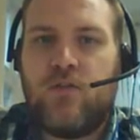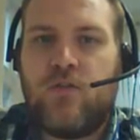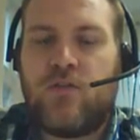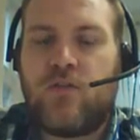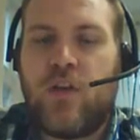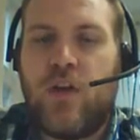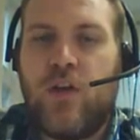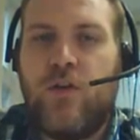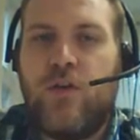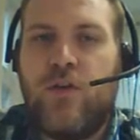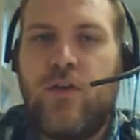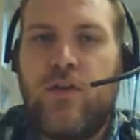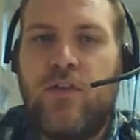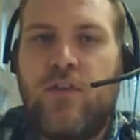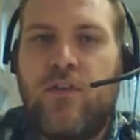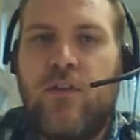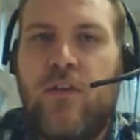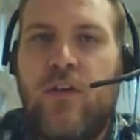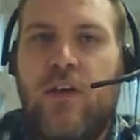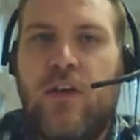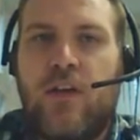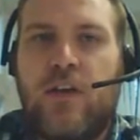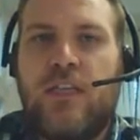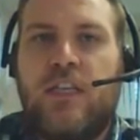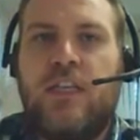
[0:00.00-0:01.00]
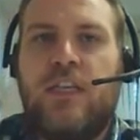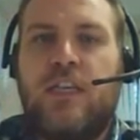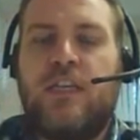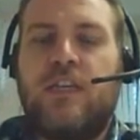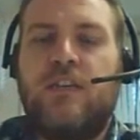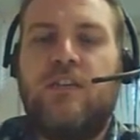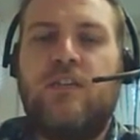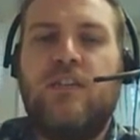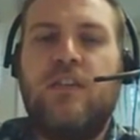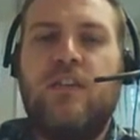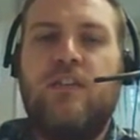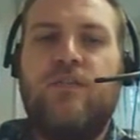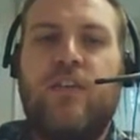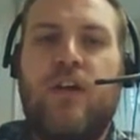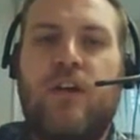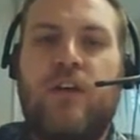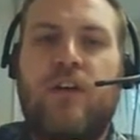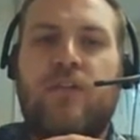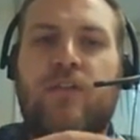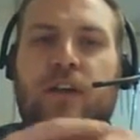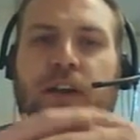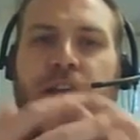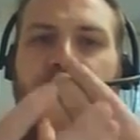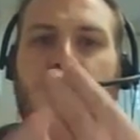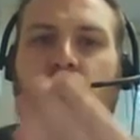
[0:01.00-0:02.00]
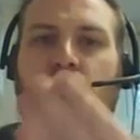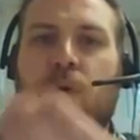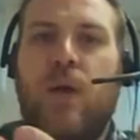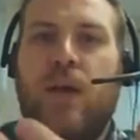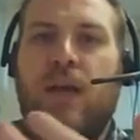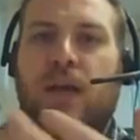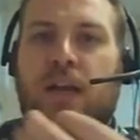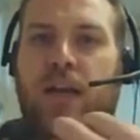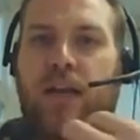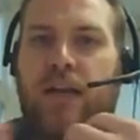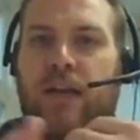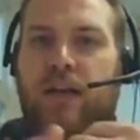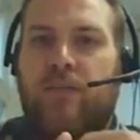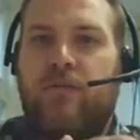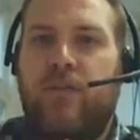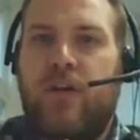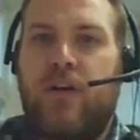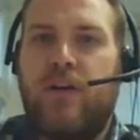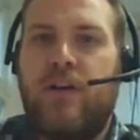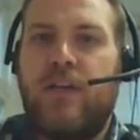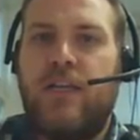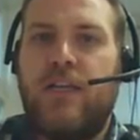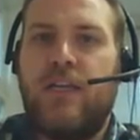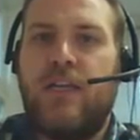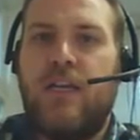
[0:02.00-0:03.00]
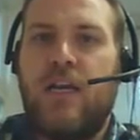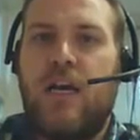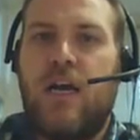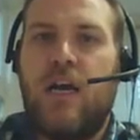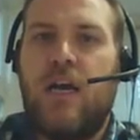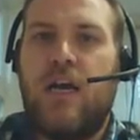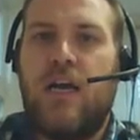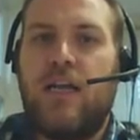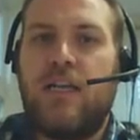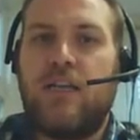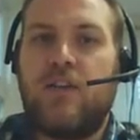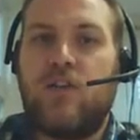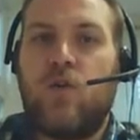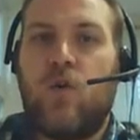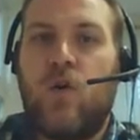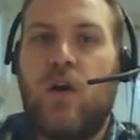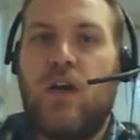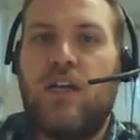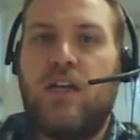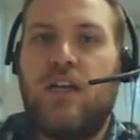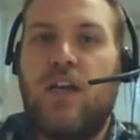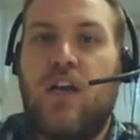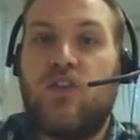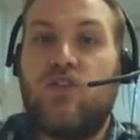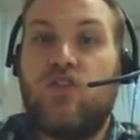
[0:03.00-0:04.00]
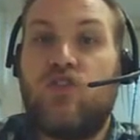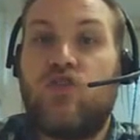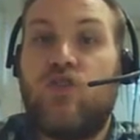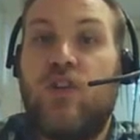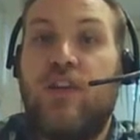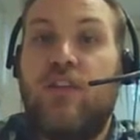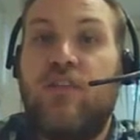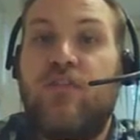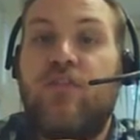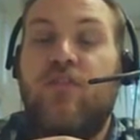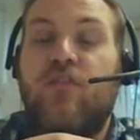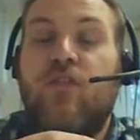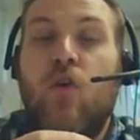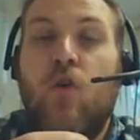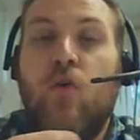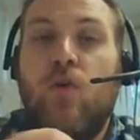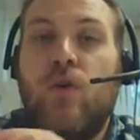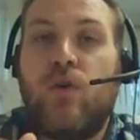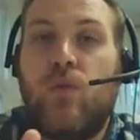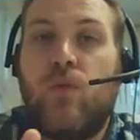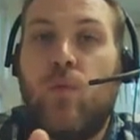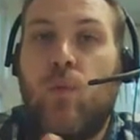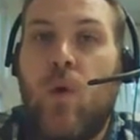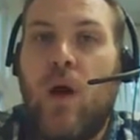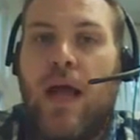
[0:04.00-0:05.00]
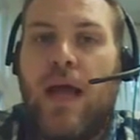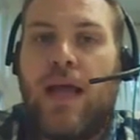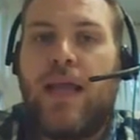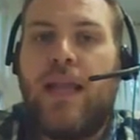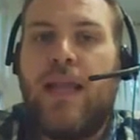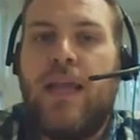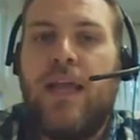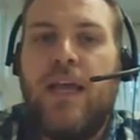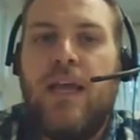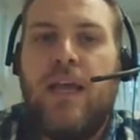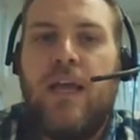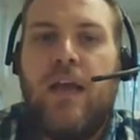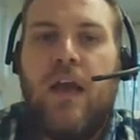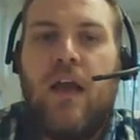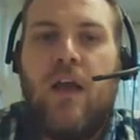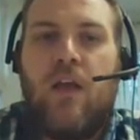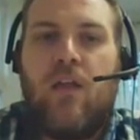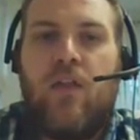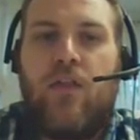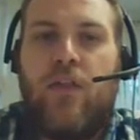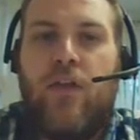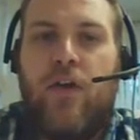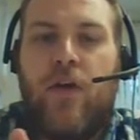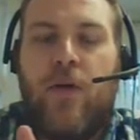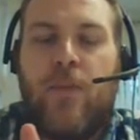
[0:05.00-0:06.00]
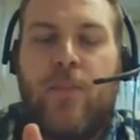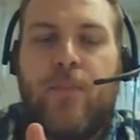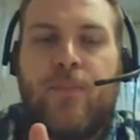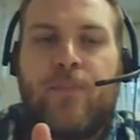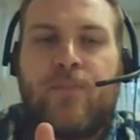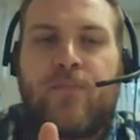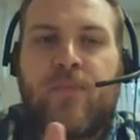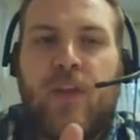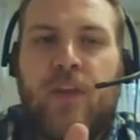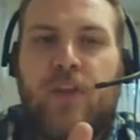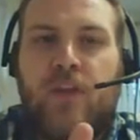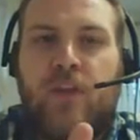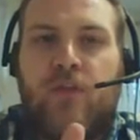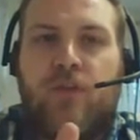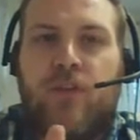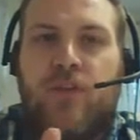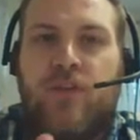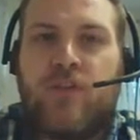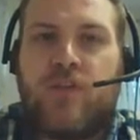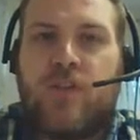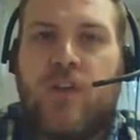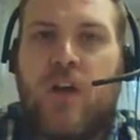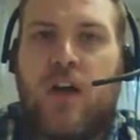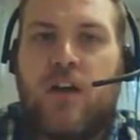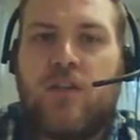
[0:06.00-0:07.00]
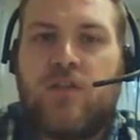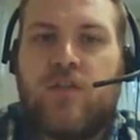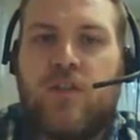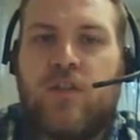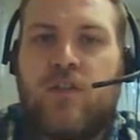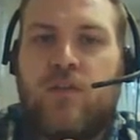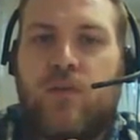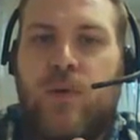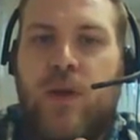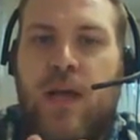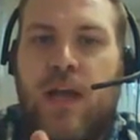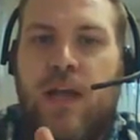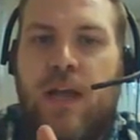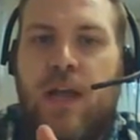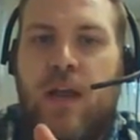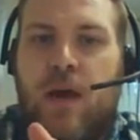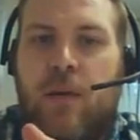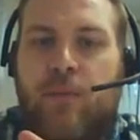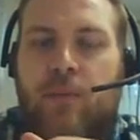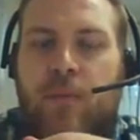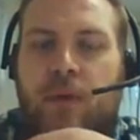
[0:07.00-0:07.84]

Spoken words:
So you can see very, very quickly and very in quite a straightforward way that you can start to create,